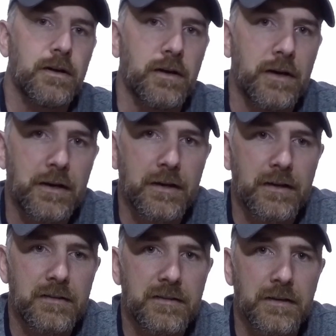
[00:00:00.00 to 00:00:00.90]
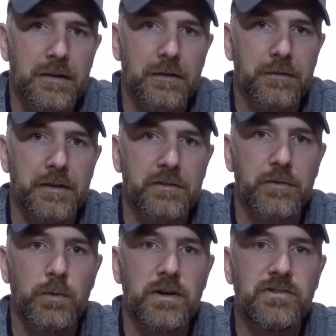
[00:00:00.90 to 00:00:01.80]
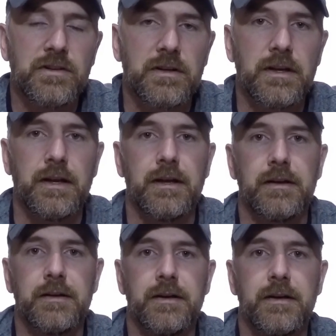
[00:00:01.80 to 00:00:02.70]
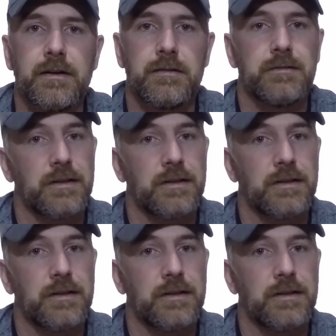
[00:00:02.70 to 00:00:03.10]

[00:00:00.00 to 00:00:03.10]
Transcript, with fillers: right, guys, uh, thanks for watching, and uh,